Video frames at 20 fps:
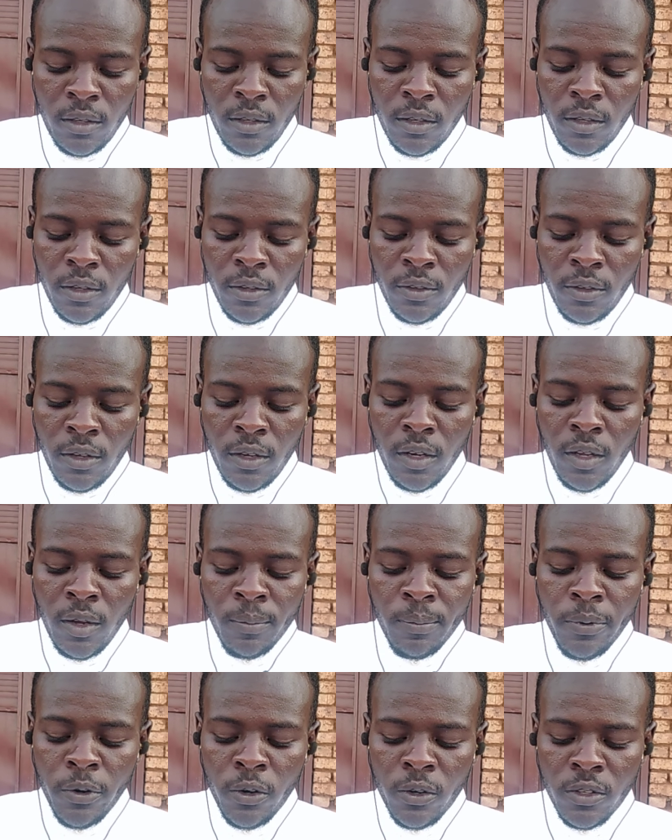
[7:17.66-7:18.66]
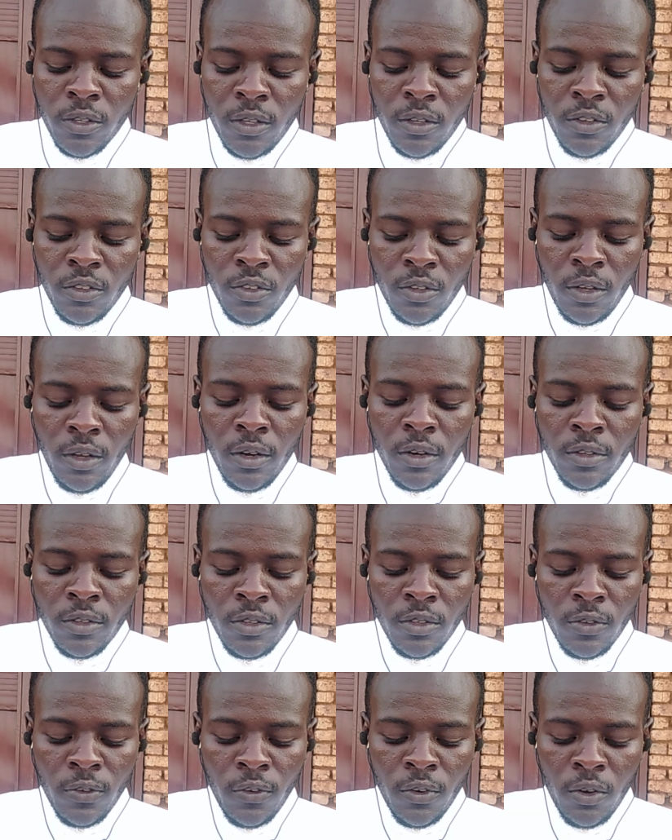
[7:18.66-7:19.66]
is an important skill
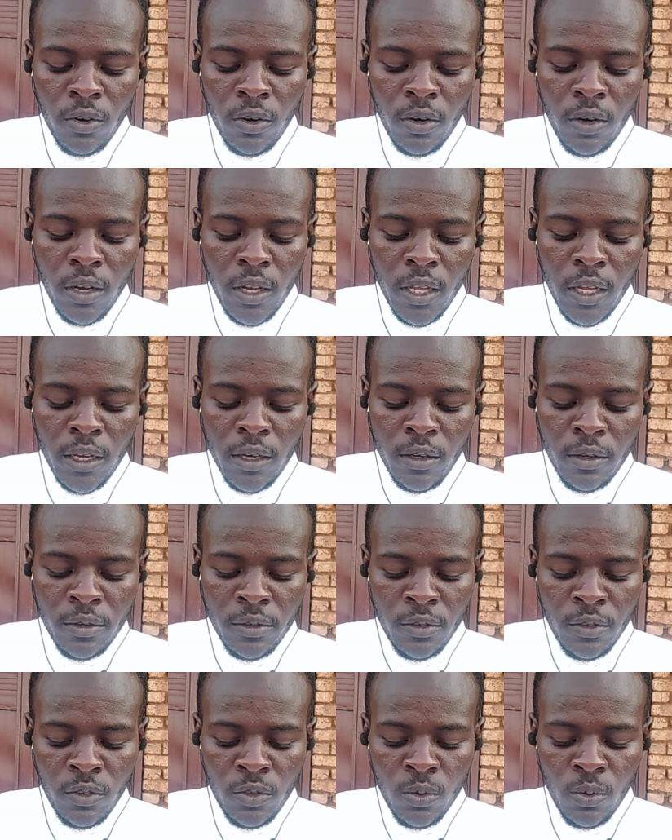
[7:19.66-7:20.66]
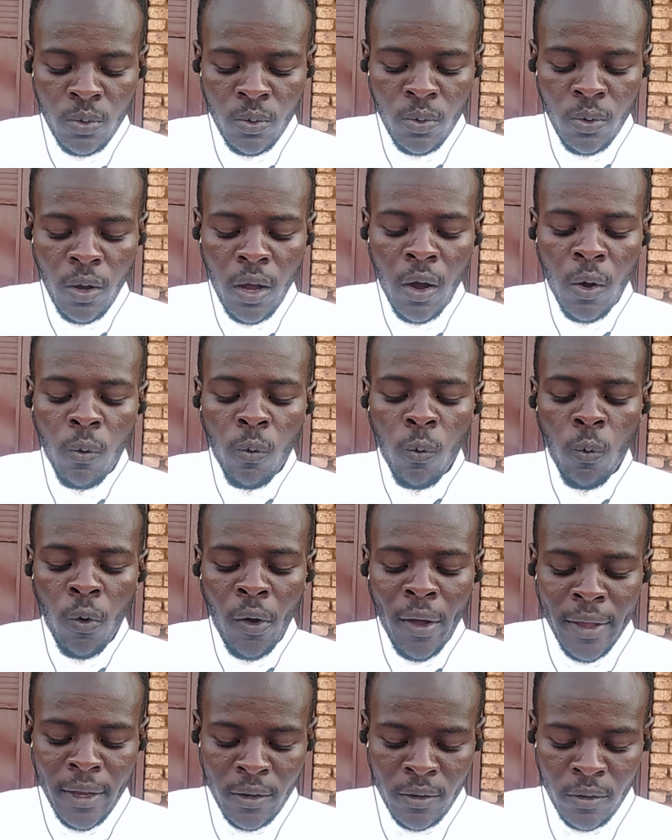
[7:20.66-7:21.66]
for learners to
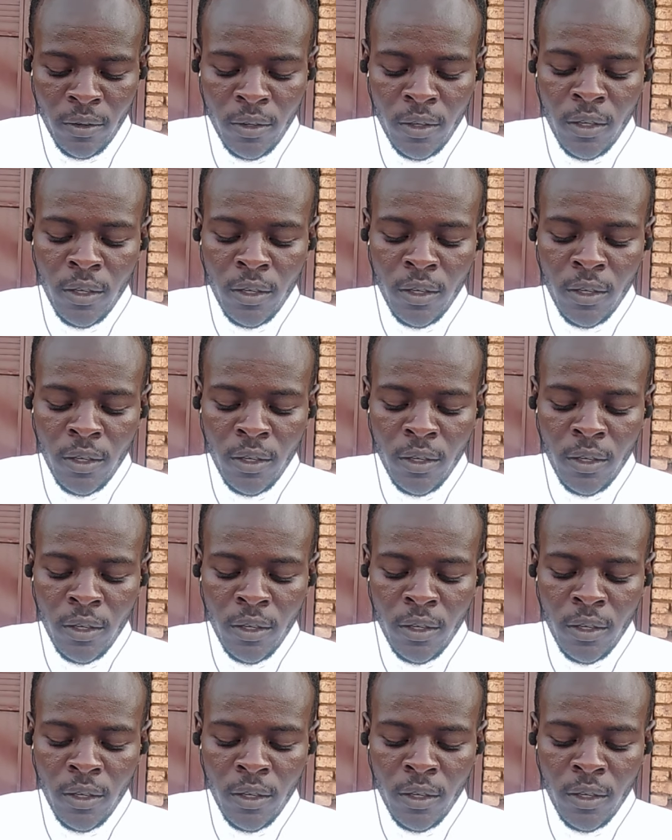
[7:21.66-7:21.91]
acquire.